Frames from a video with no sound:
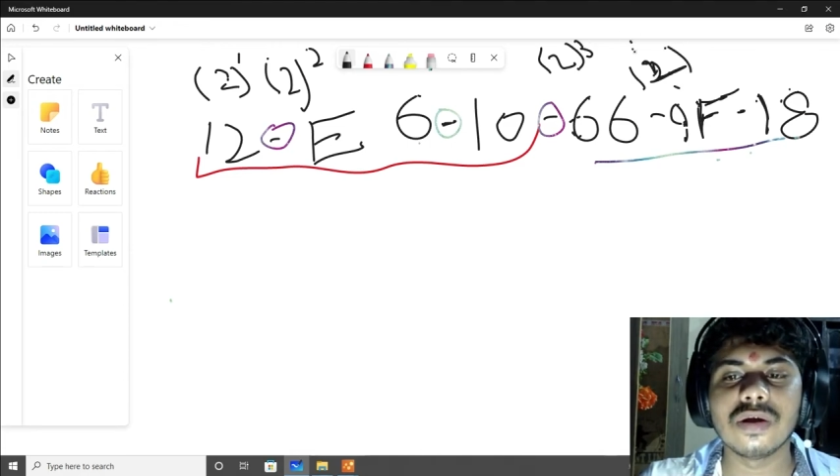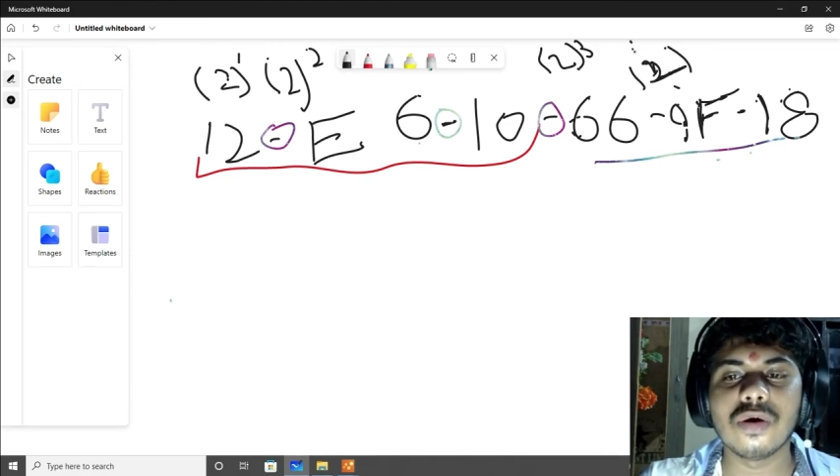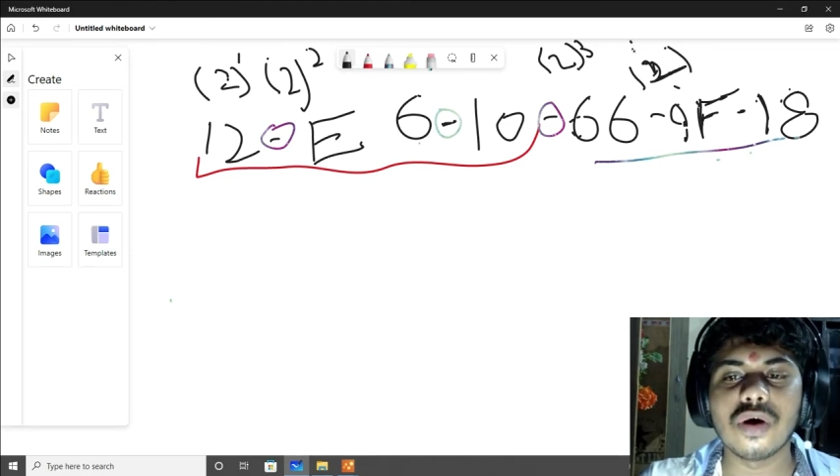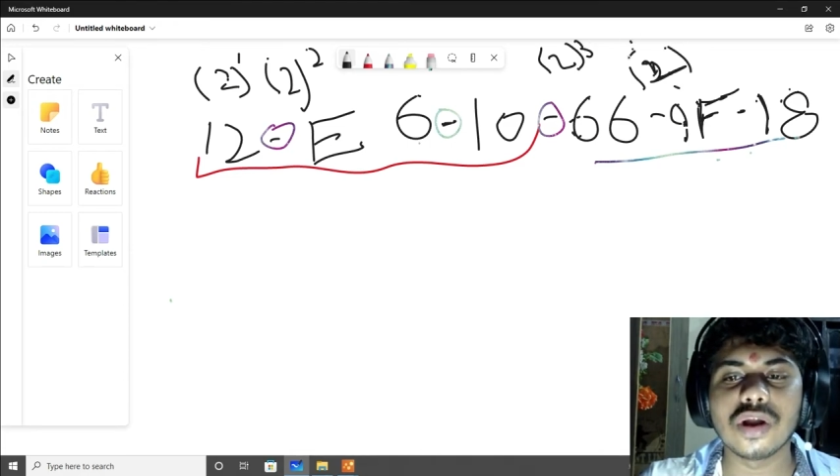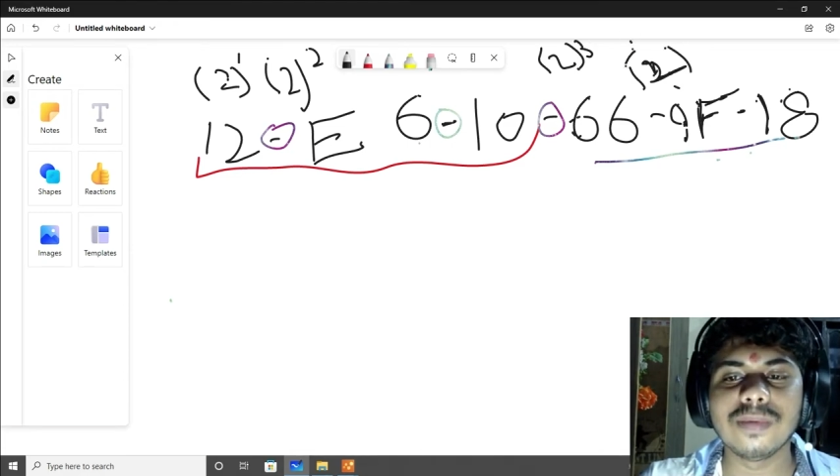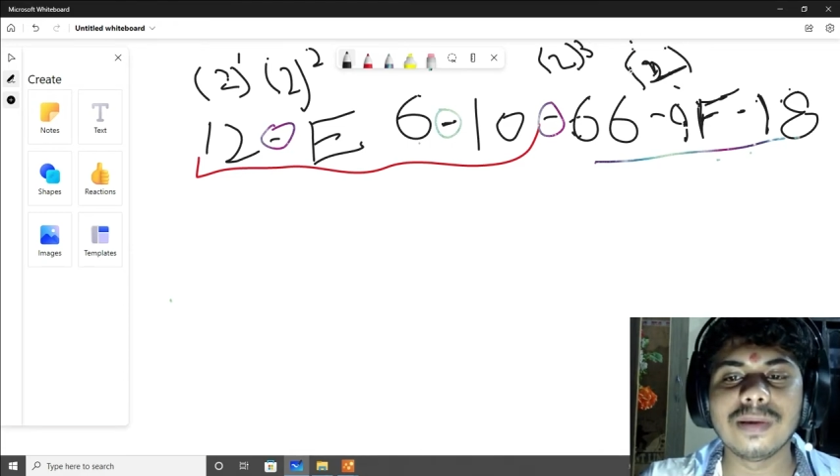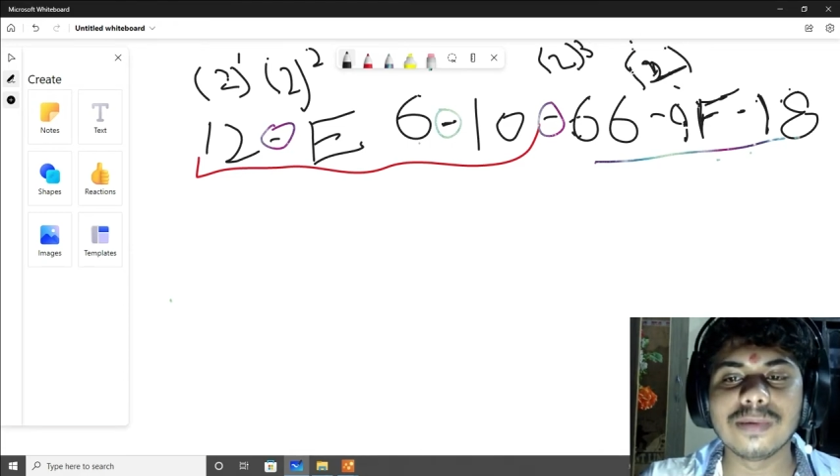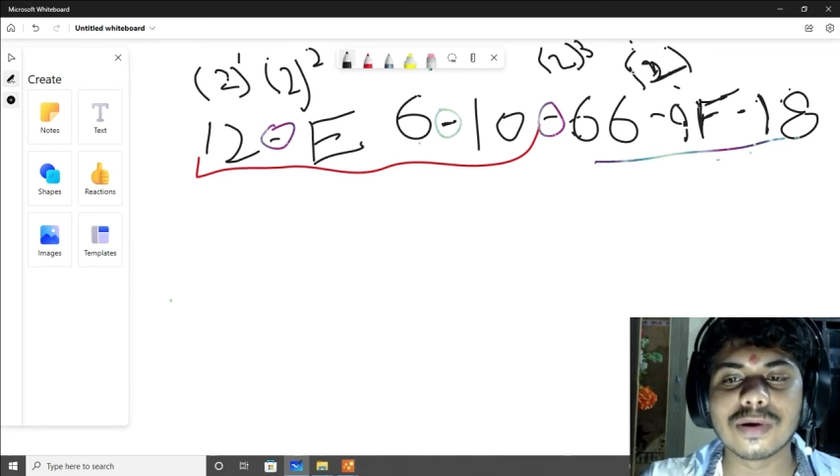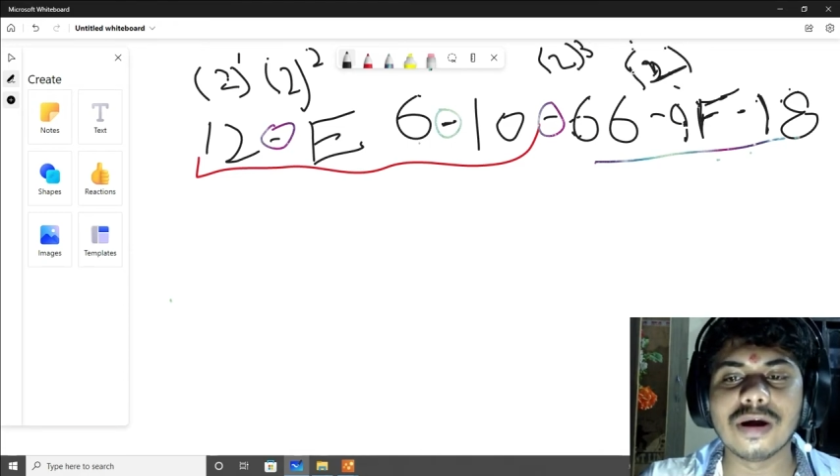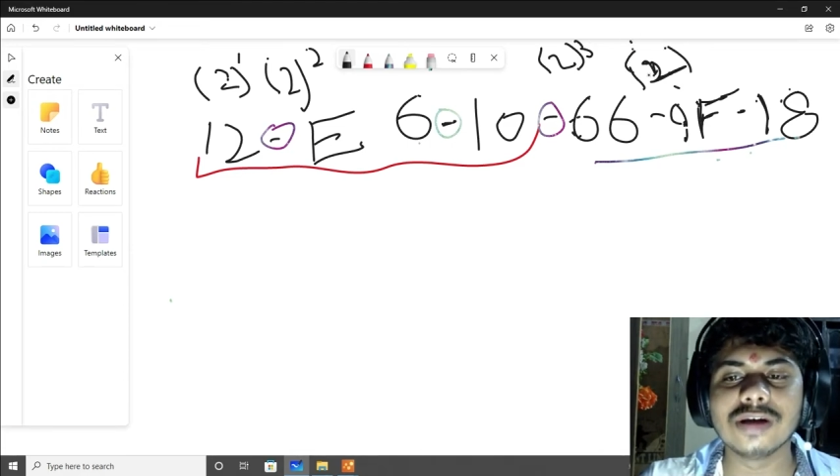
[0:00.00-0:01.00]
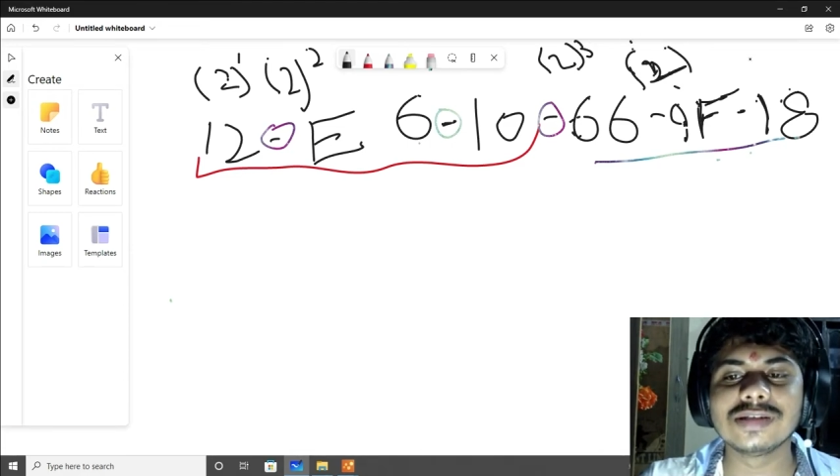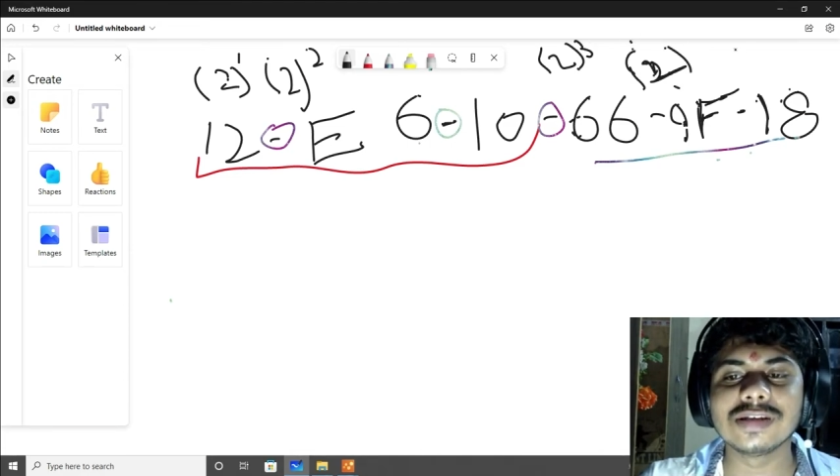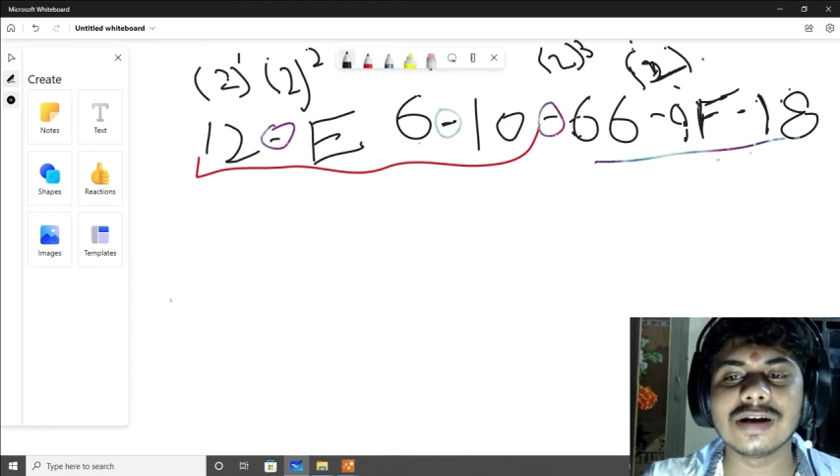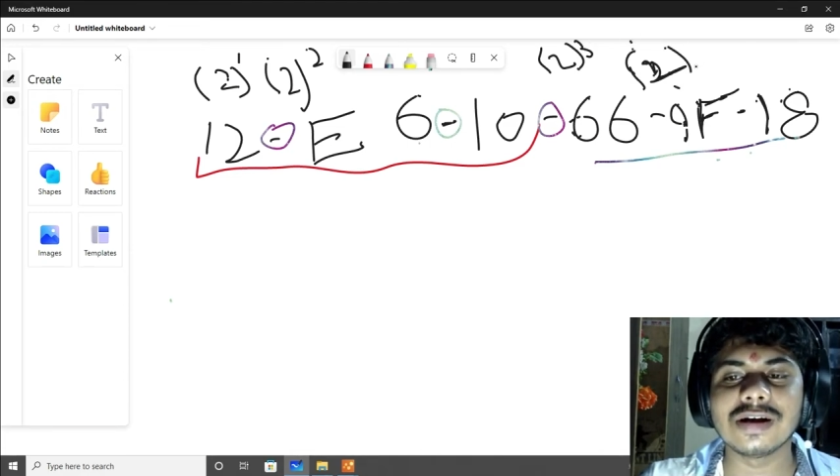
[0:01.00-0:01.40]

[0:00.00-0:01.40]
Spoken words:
horrible because